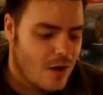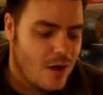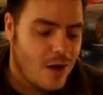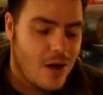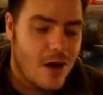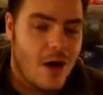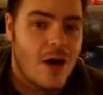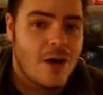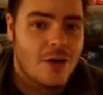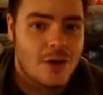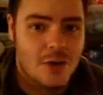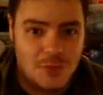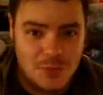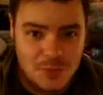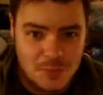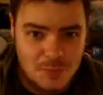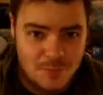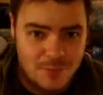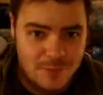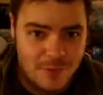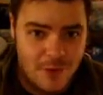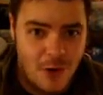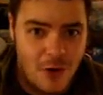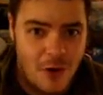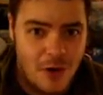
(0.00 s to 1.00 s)
I got them
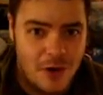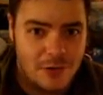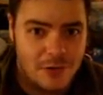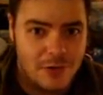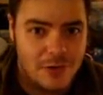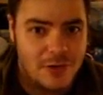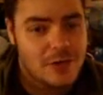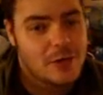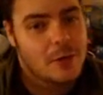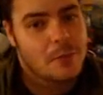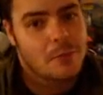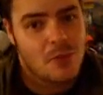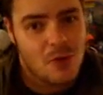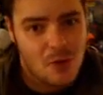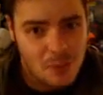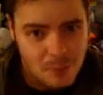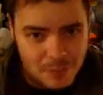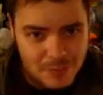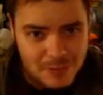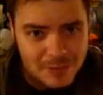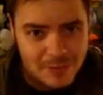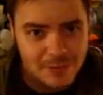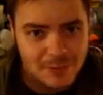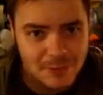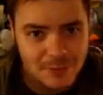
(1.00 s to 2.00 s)
fired in a proper
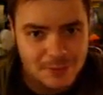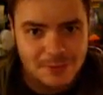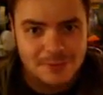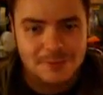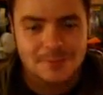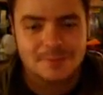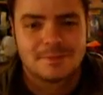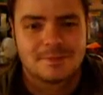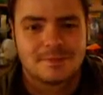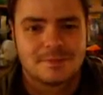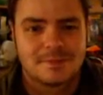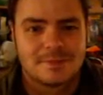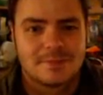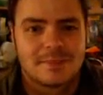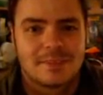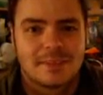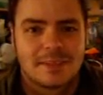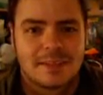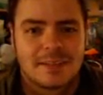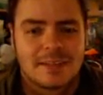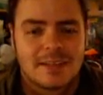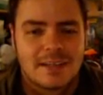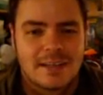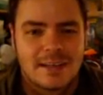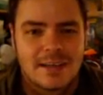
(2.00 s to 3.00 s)
kiln
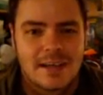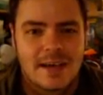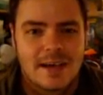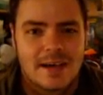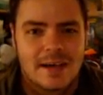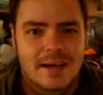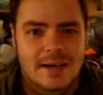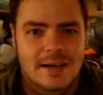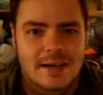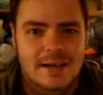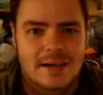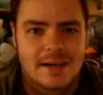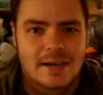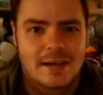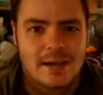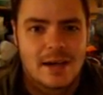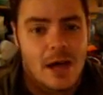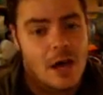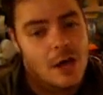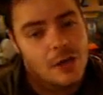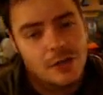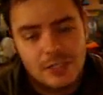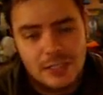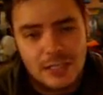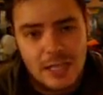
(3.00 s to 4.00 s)
uh,
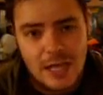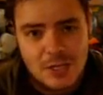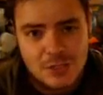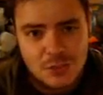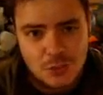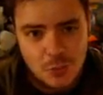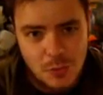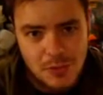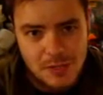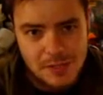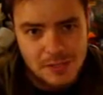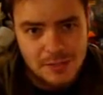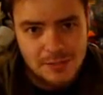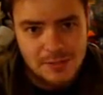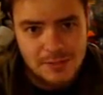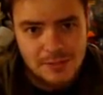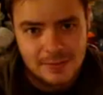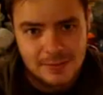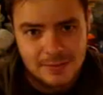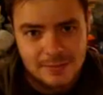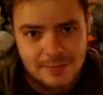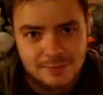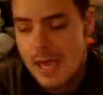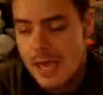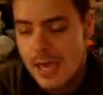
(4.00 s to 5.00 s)
only last week
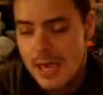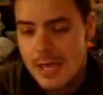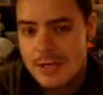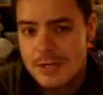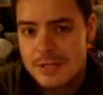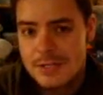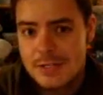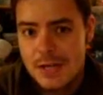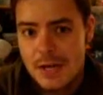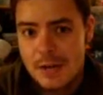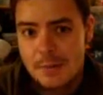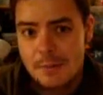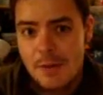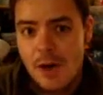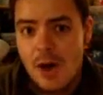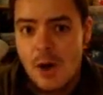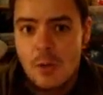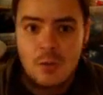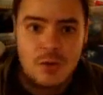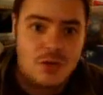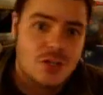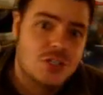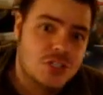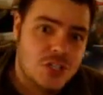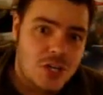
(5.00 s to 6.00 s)
and um, I
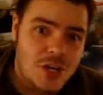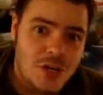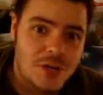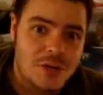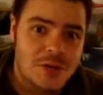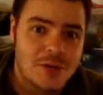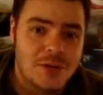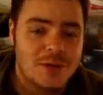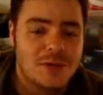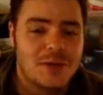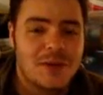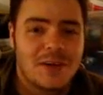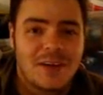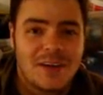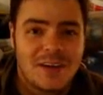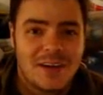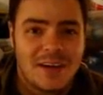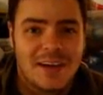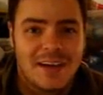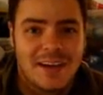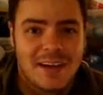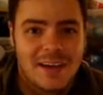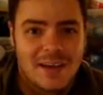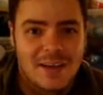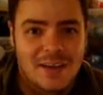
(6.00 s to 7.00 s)
want to show you
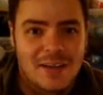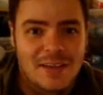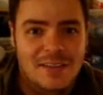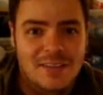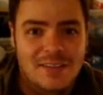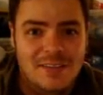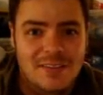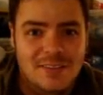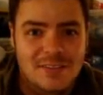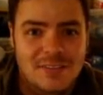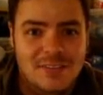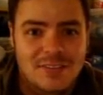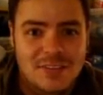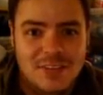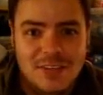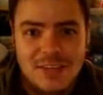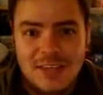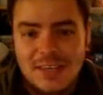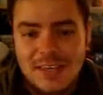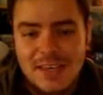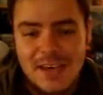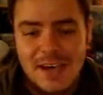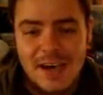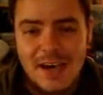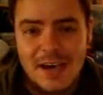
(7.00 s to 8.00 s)

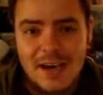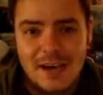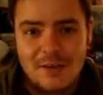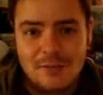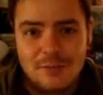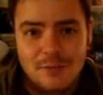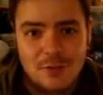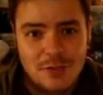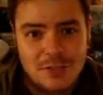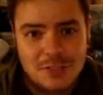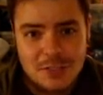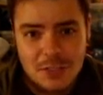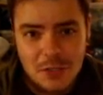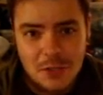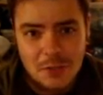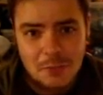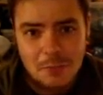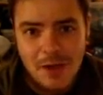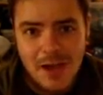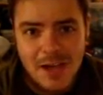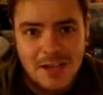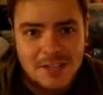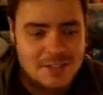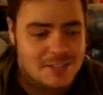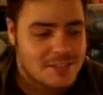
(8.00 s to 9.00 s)
the uh, first lot of
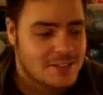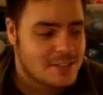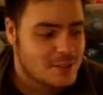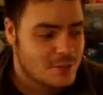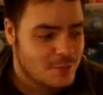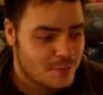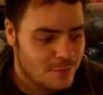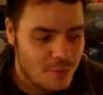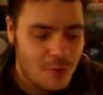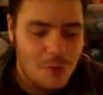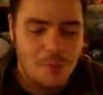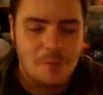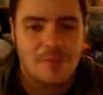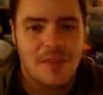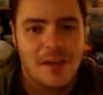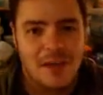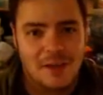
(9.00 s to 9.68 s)
masks from